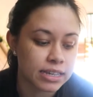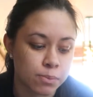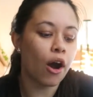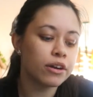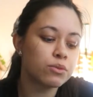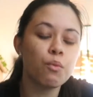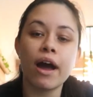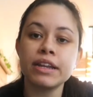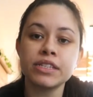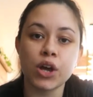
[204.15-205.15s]
The hard
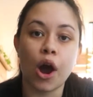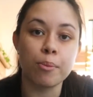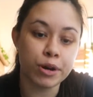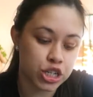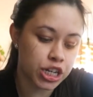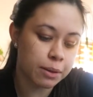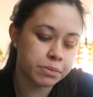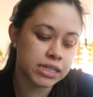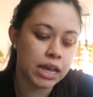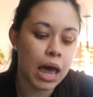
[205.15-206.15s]
ones are
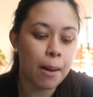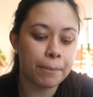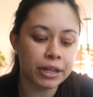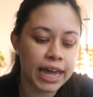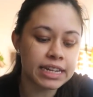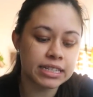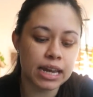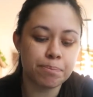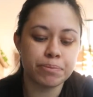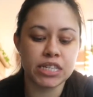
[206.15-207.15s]
push-ups, plank
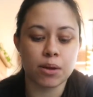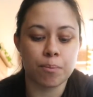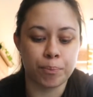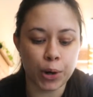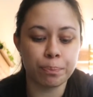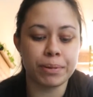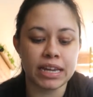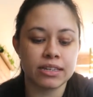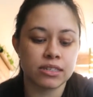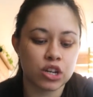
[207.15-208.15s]
dips,
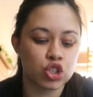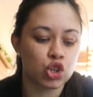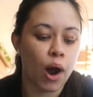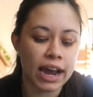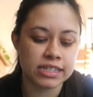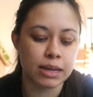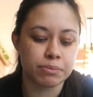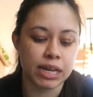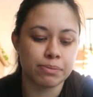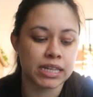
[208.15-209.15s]
burpees, tricep
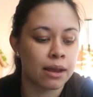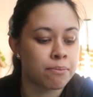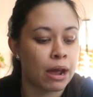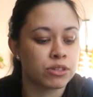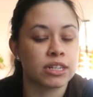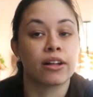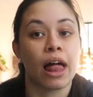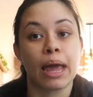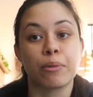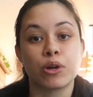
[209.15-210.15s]
dips, and mountain
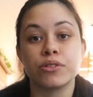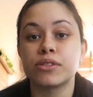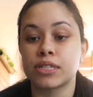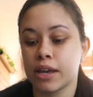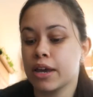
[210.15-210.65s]
climbers.